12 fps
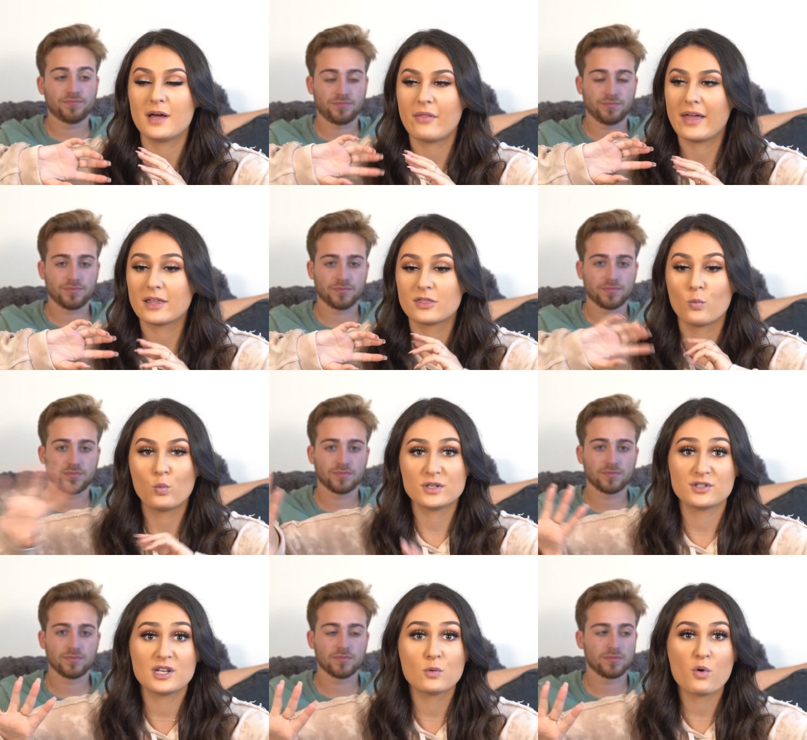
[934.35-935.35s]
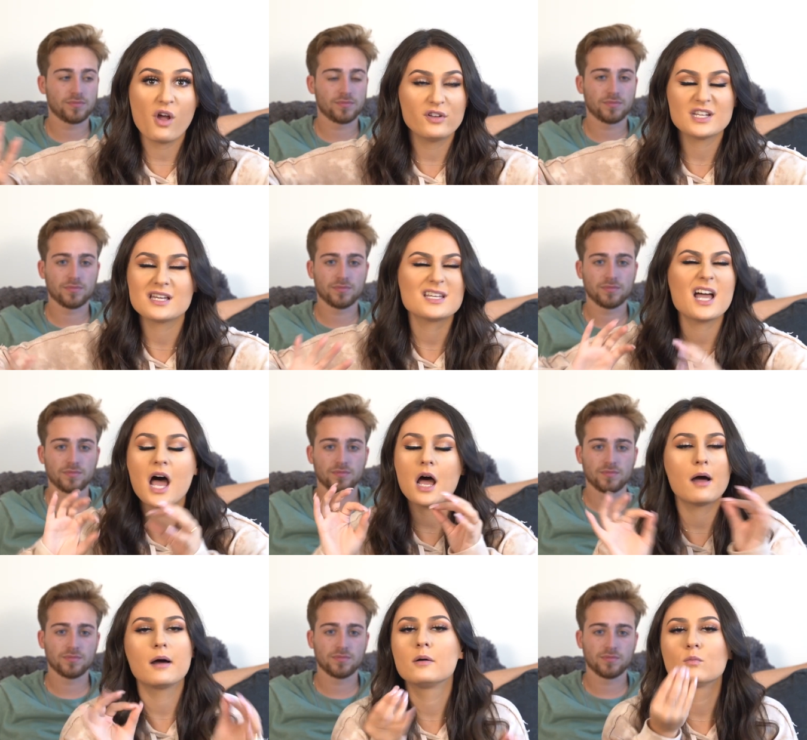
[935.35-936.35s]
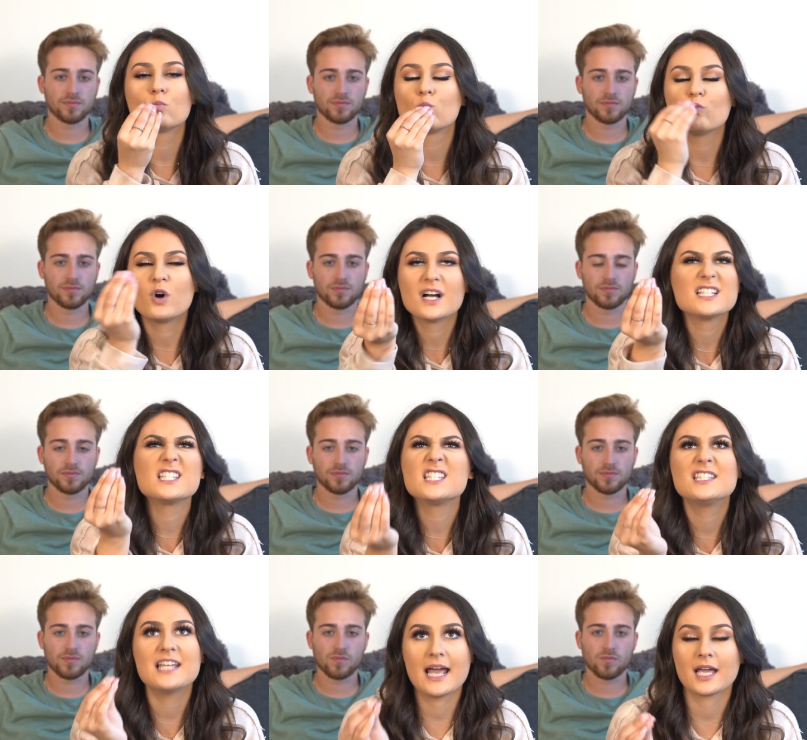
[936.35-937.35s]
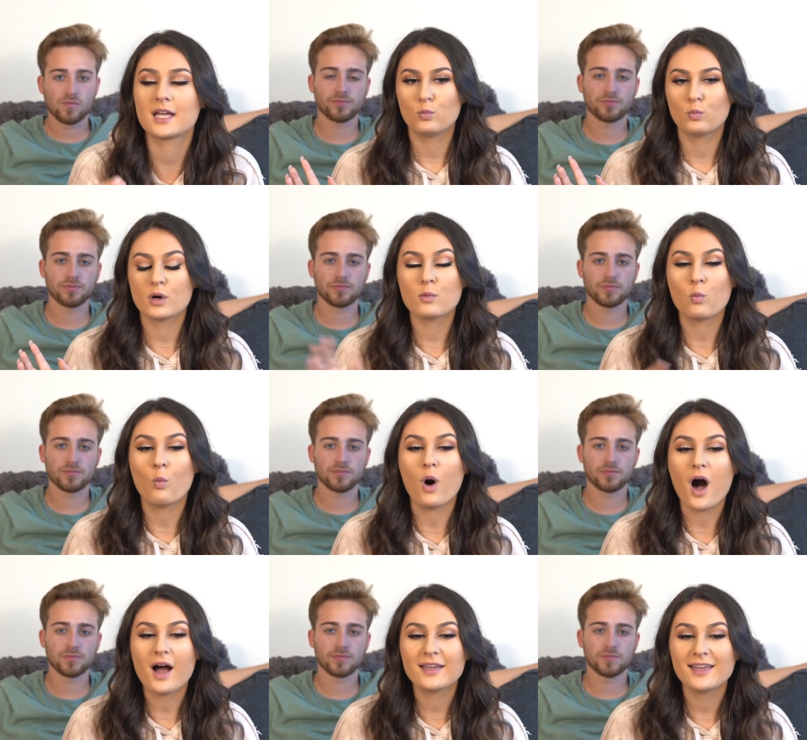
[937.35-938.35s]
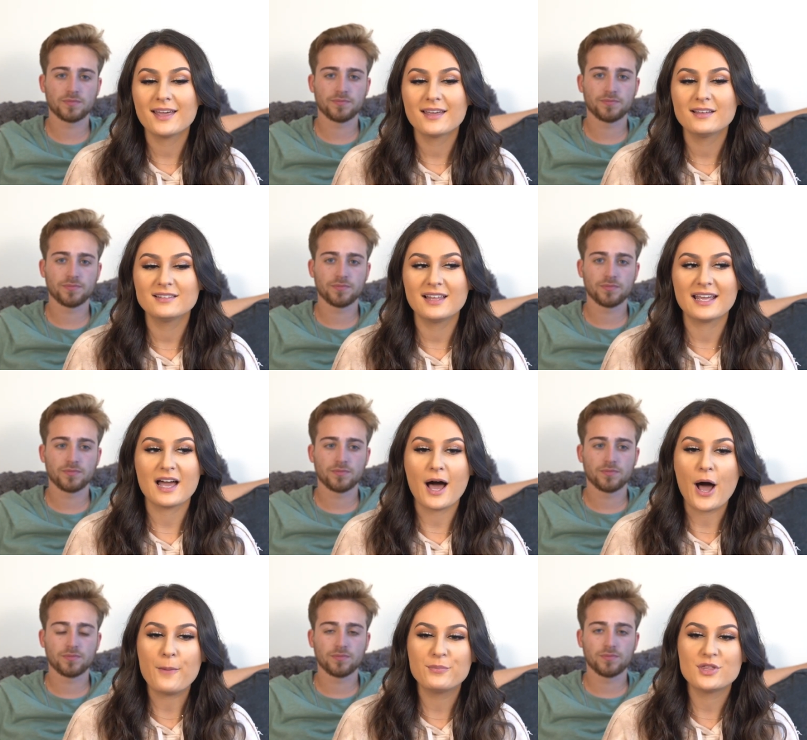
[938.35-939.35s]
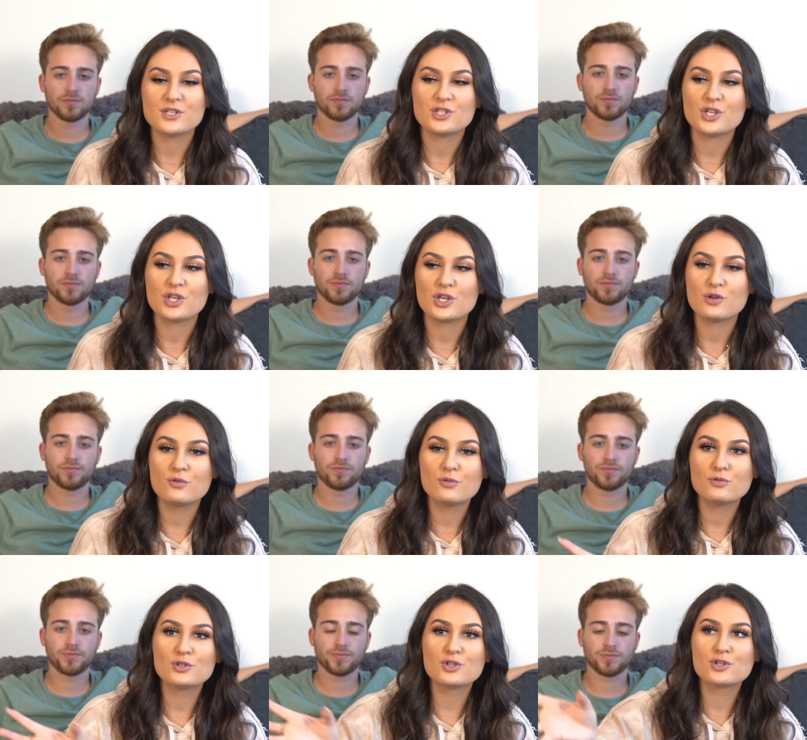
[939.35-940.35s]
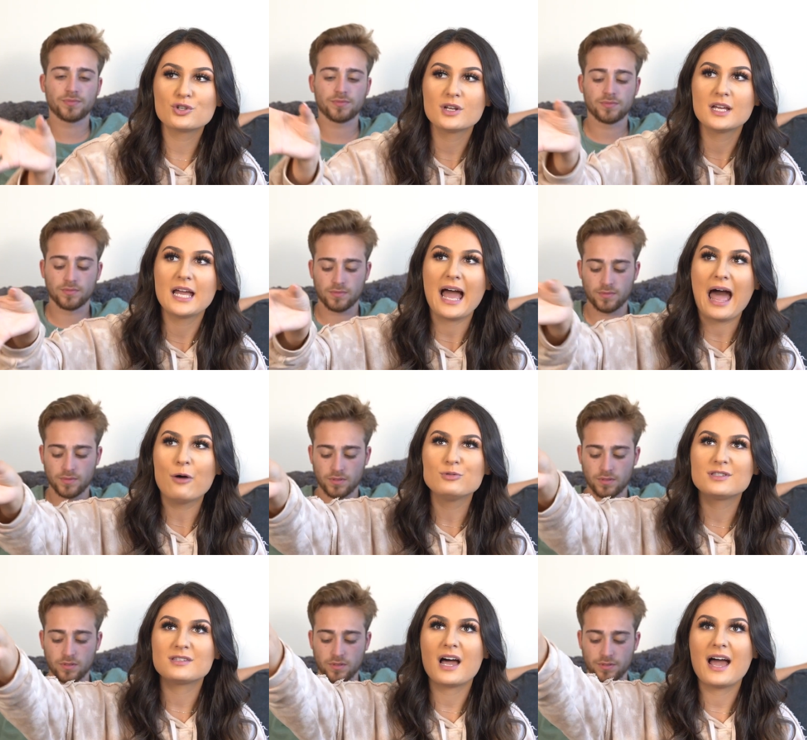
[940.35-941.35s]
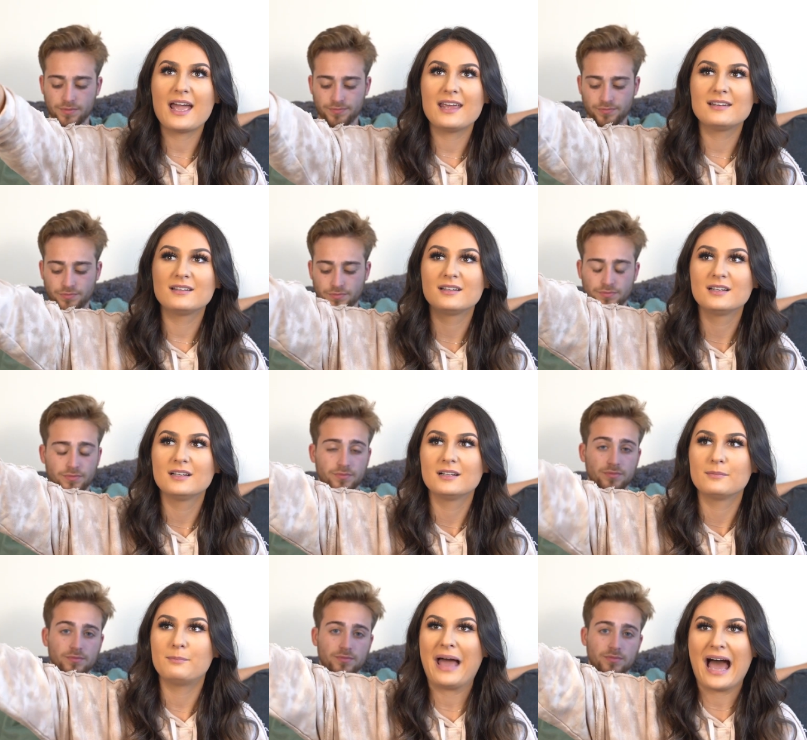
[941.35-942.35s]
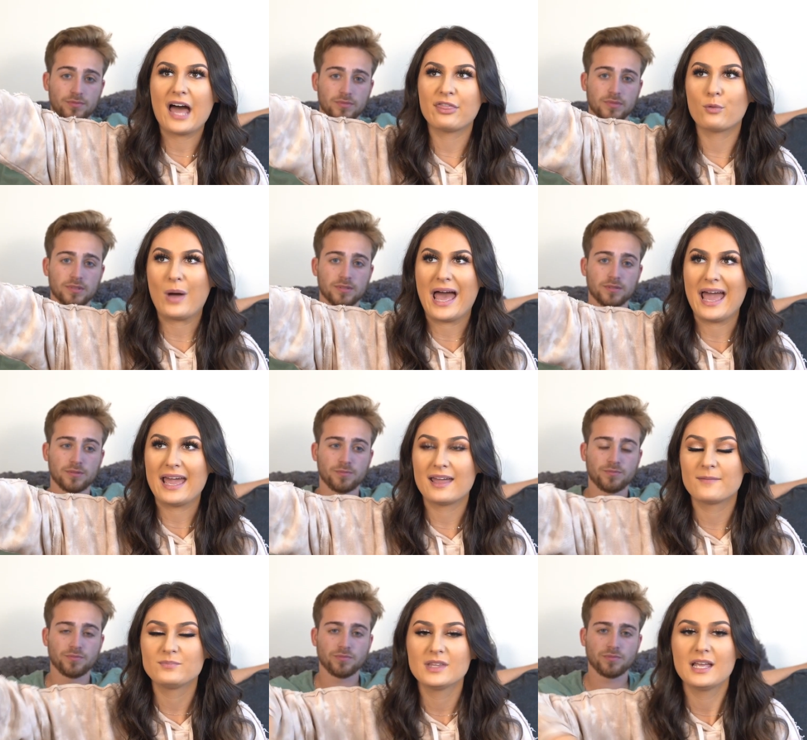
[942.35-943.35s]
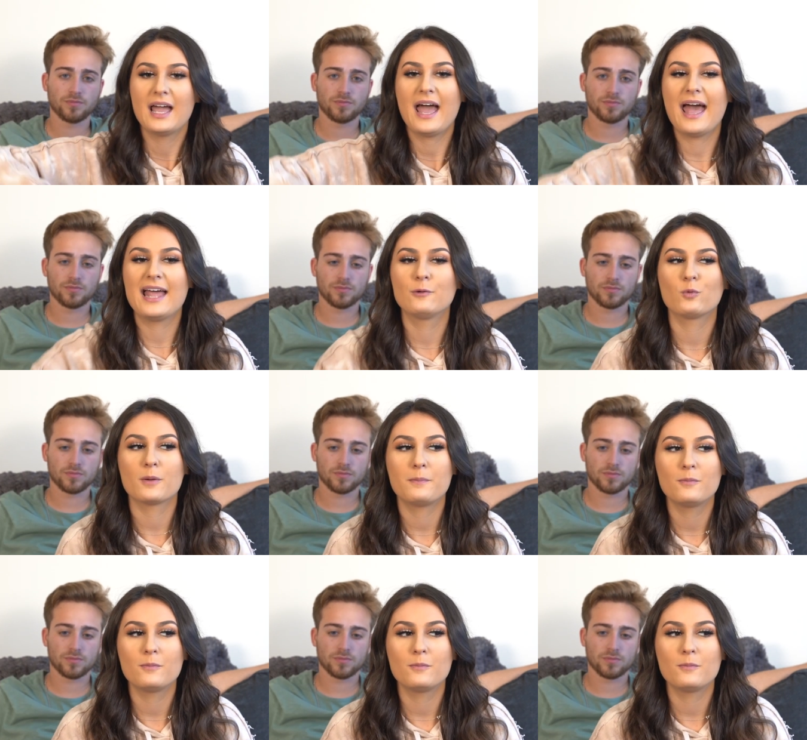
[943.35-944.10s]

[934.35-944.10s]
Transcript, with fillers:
Speaker 1: but like the Wizarding World, sick. We're walking like up this huge outside pathway and